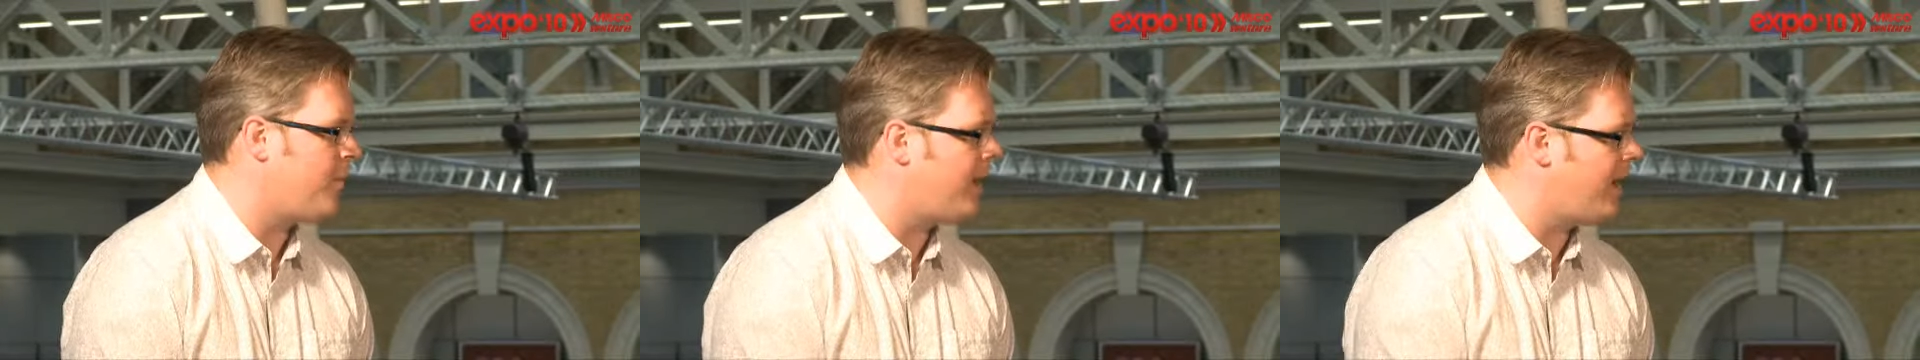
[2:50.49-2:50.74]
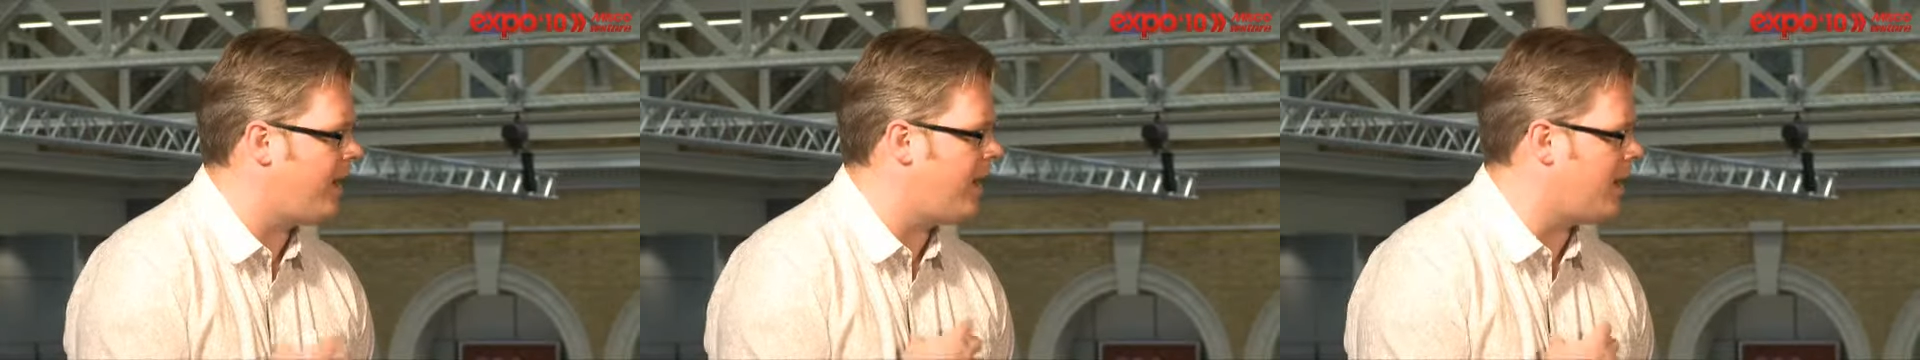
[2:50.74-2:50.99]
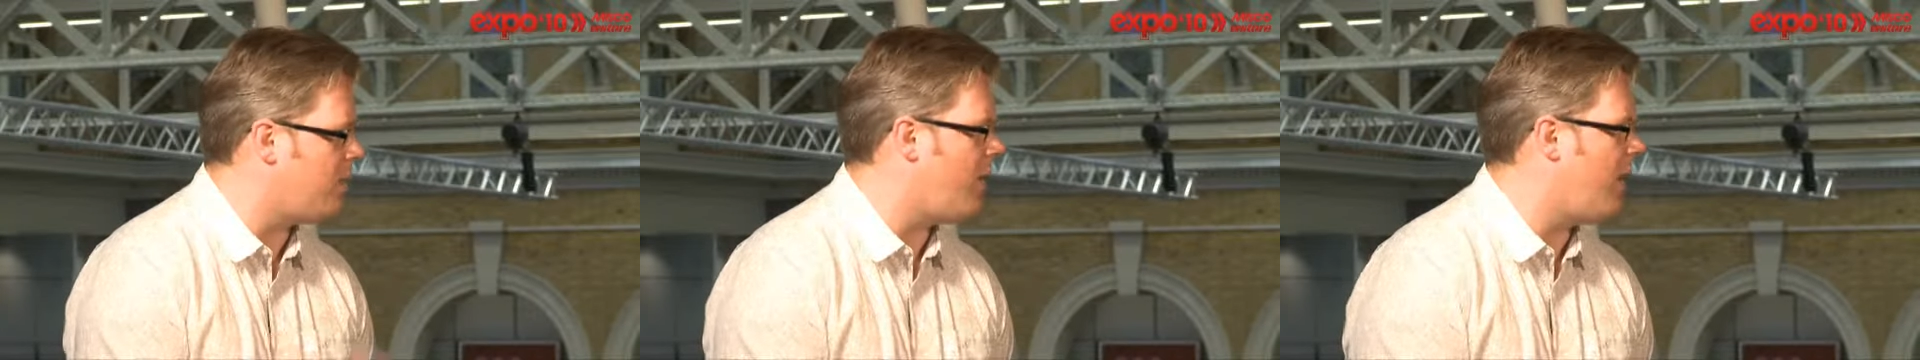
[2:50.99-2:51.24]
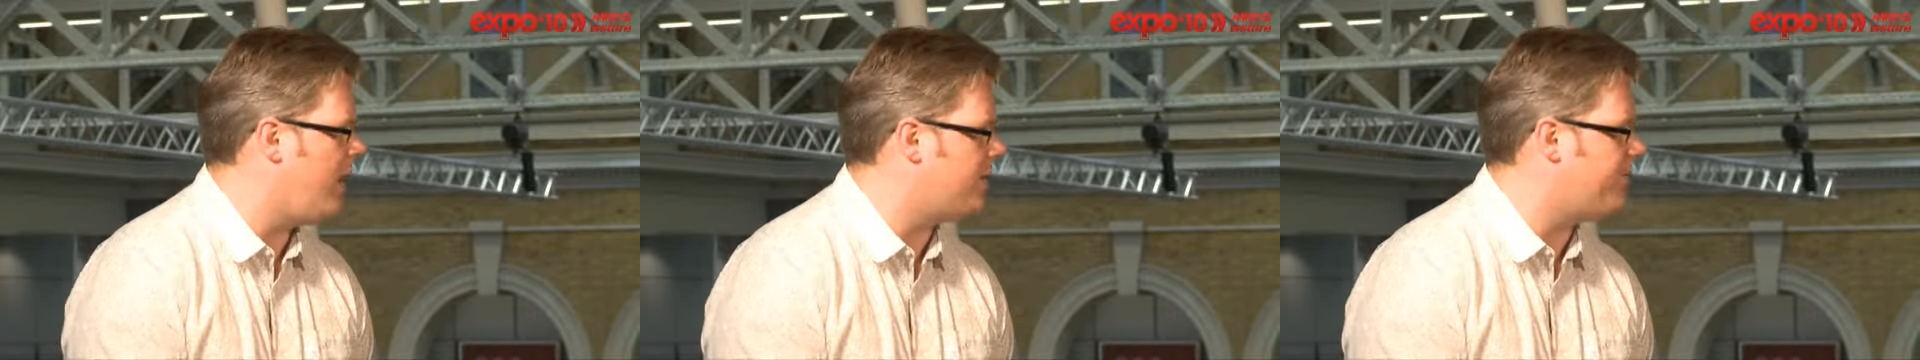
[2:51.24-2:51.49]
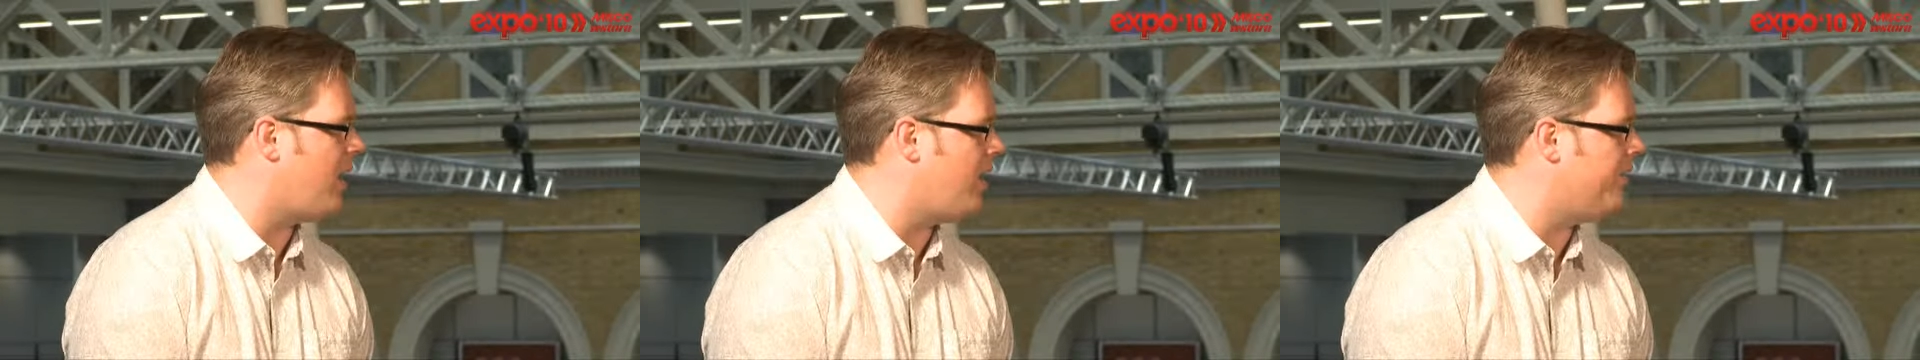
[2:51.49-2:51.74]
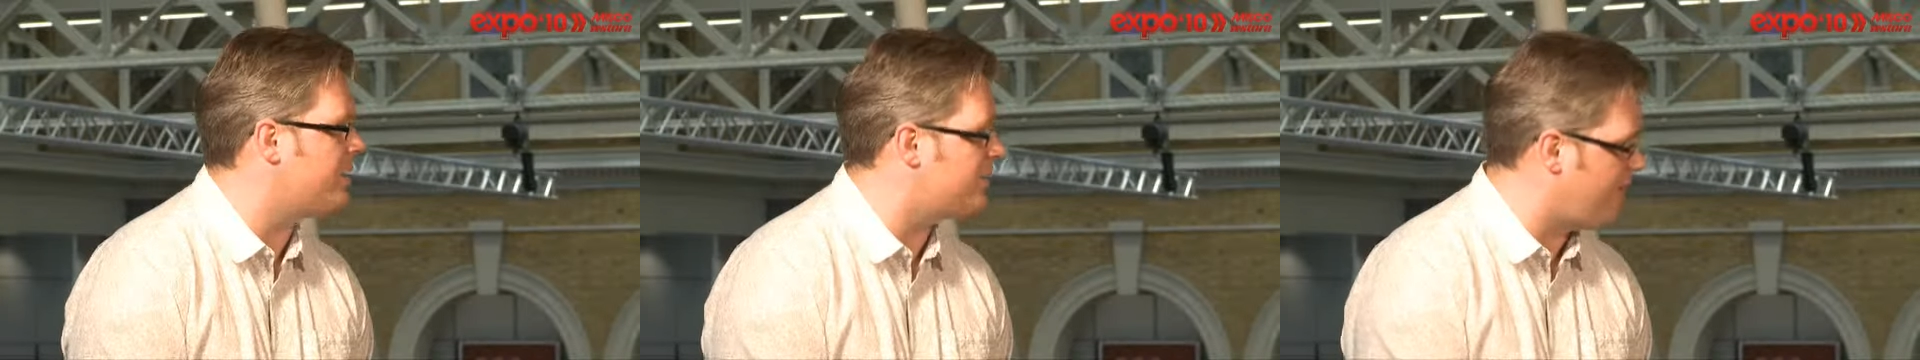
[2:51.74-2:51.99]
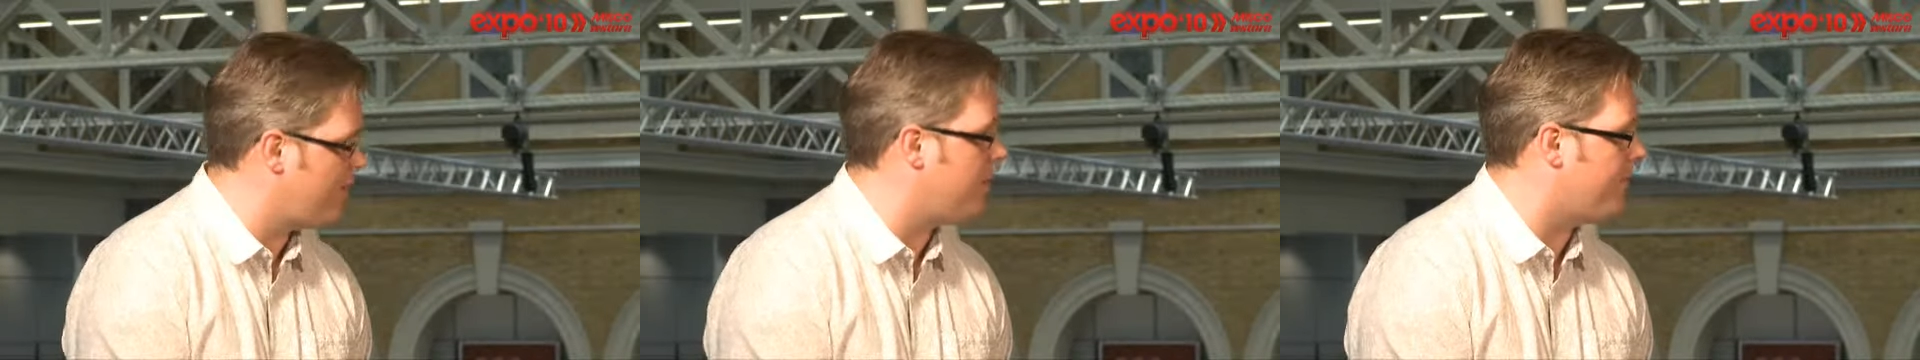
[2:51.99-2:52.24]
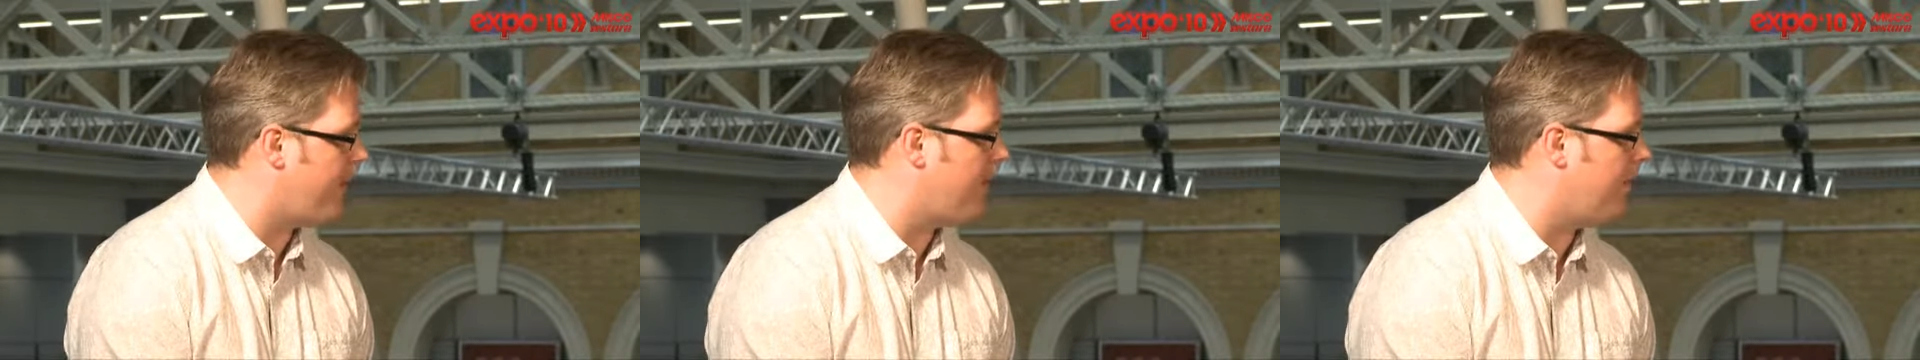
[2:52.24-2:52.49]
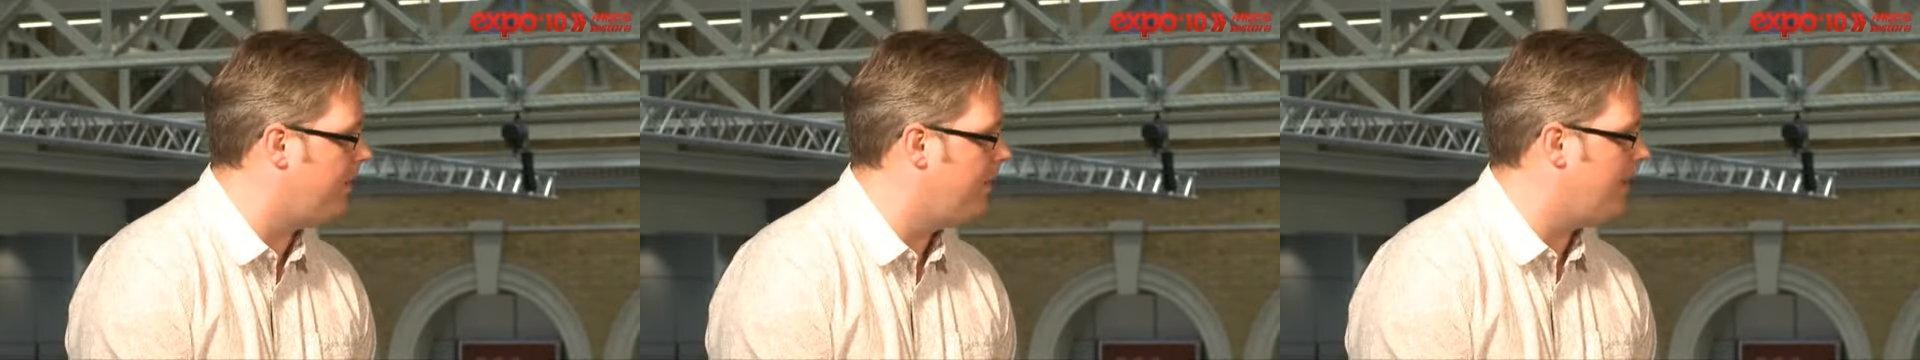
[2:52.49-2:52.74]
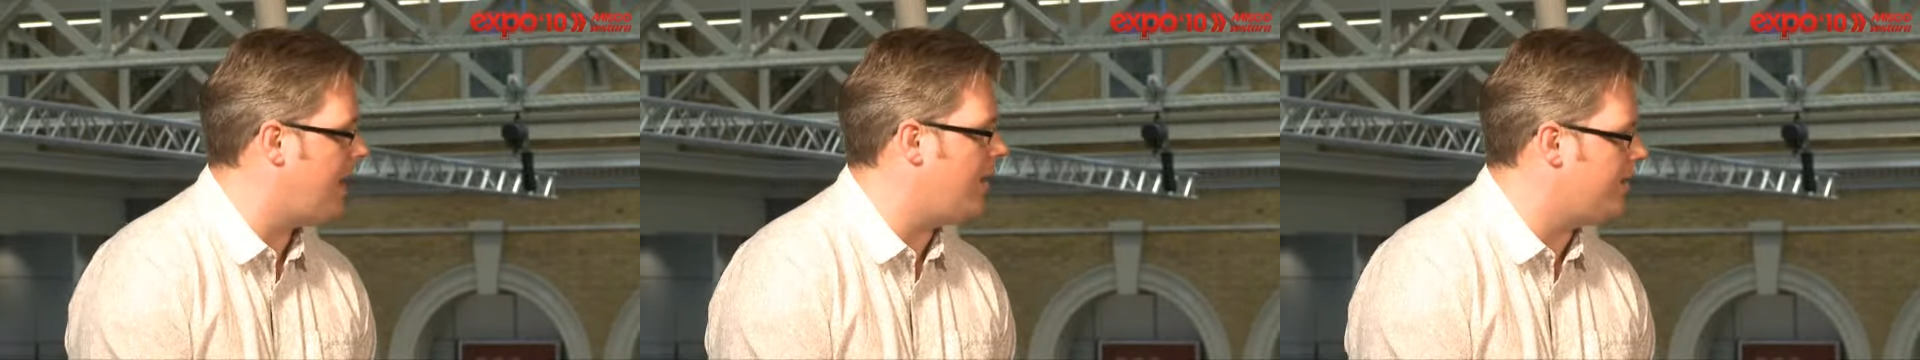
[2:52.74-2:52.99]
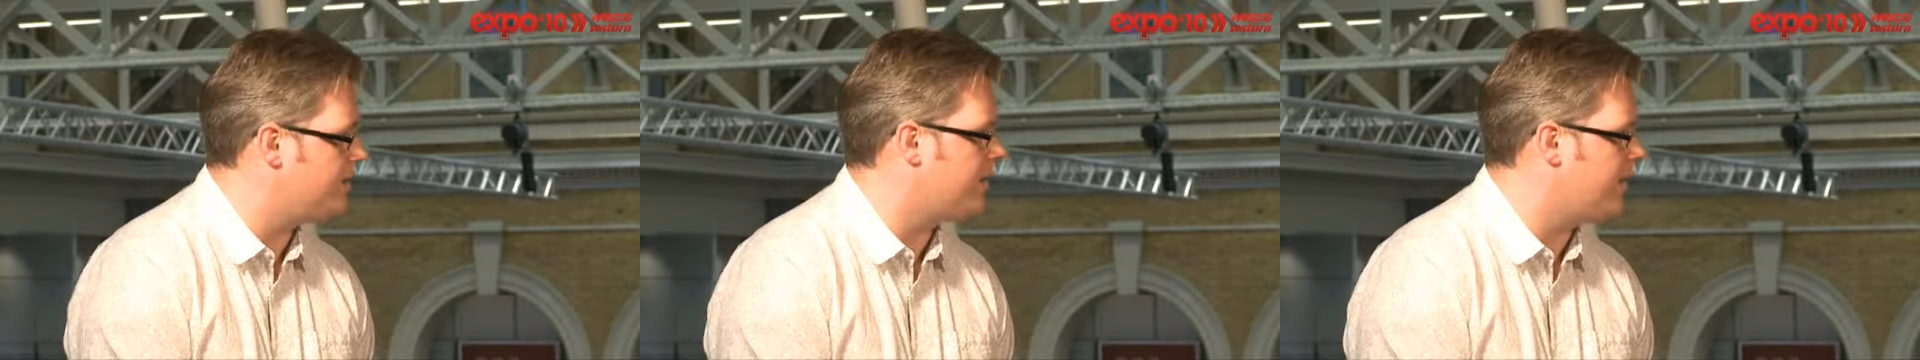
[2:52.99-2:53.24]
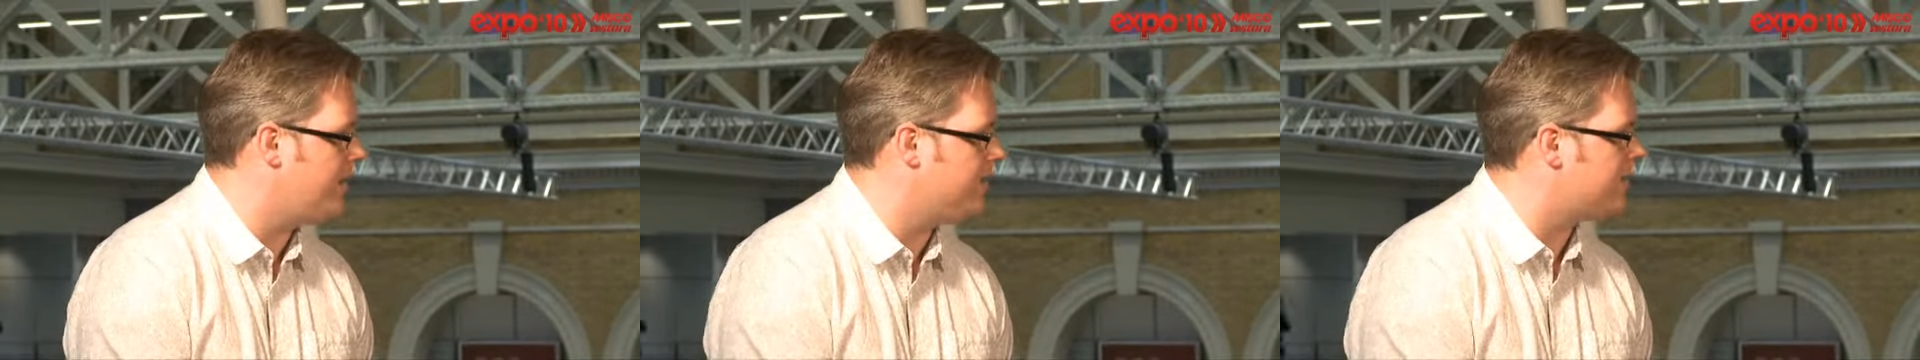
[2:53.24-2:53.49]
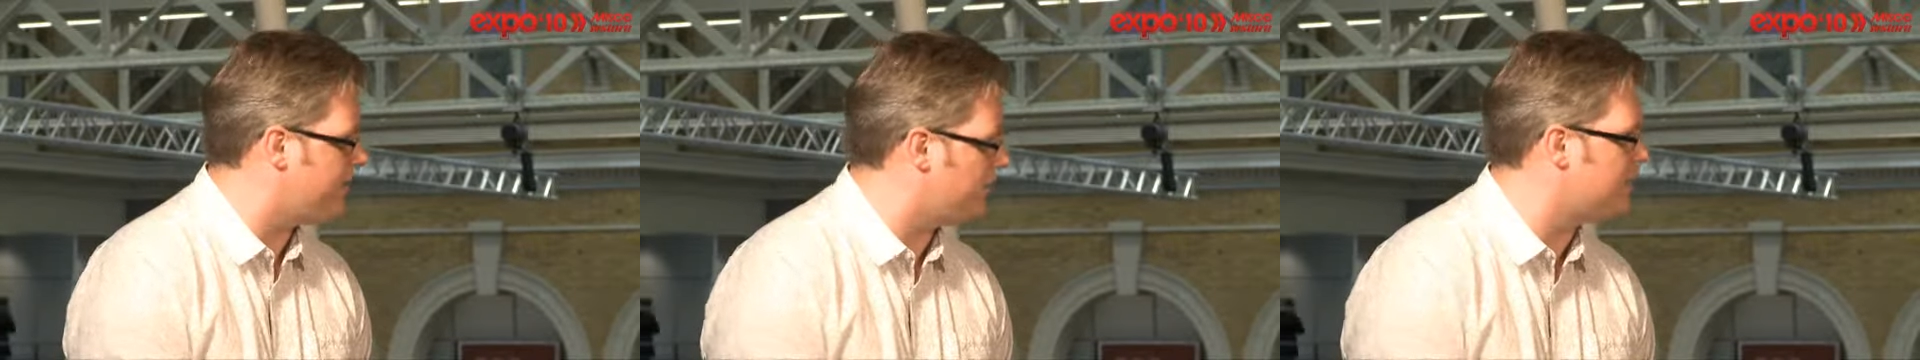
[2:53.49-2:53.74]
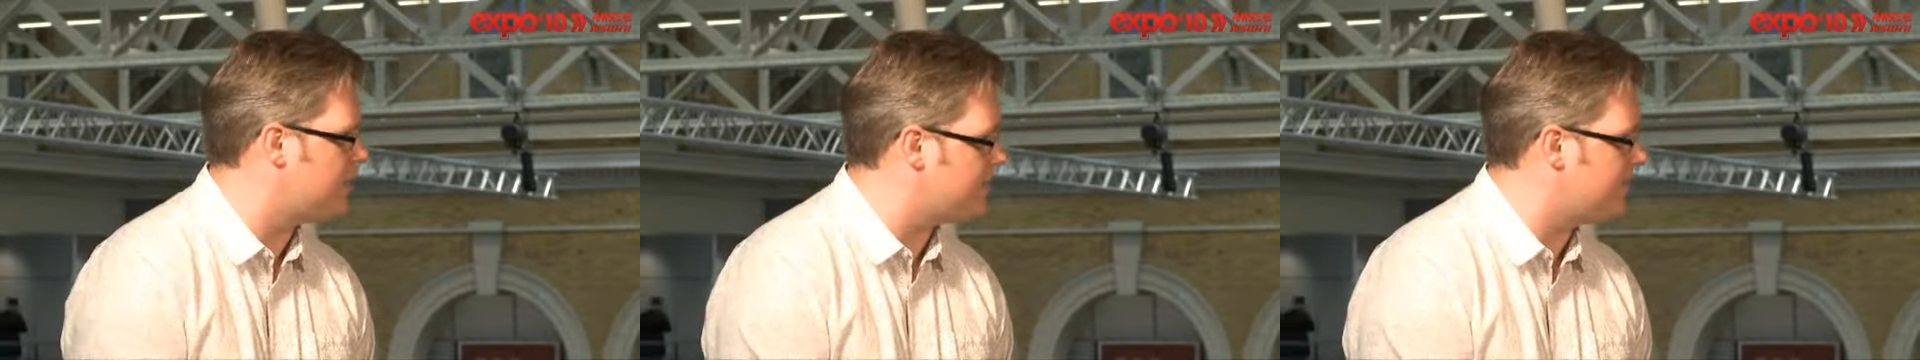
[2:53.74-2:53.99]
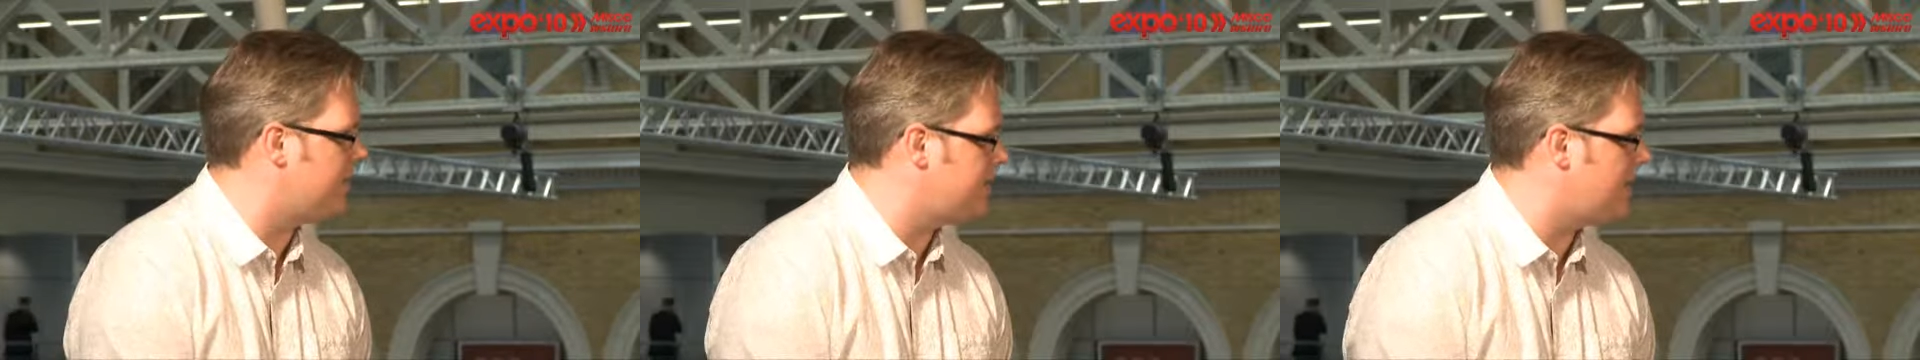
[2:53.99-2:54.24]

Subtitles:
when it acquired Palm, it spoke about how it's going to use that for all sorts of things,